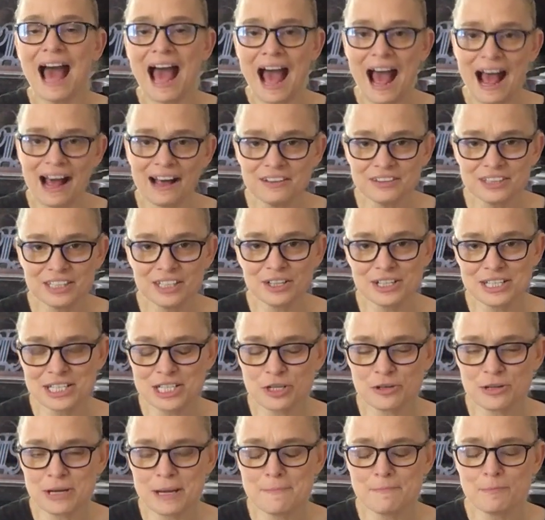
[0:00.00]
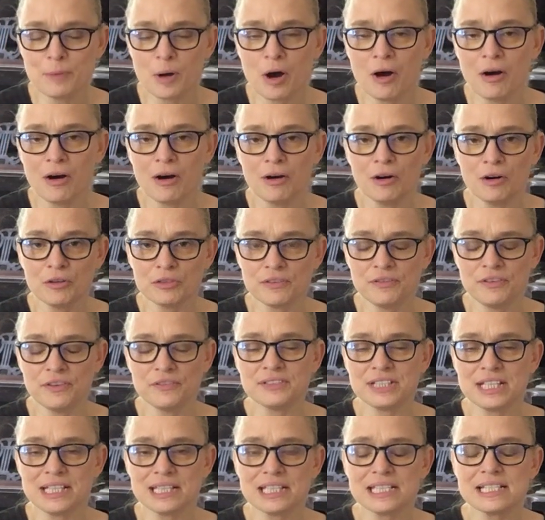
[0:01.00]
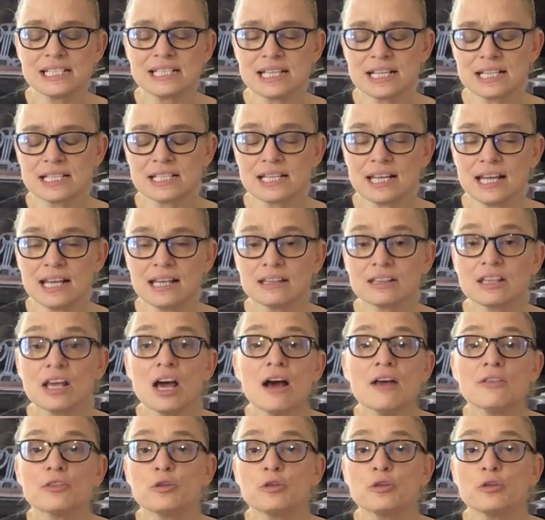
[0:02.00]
at the ice cream bar on the 15th and 16th.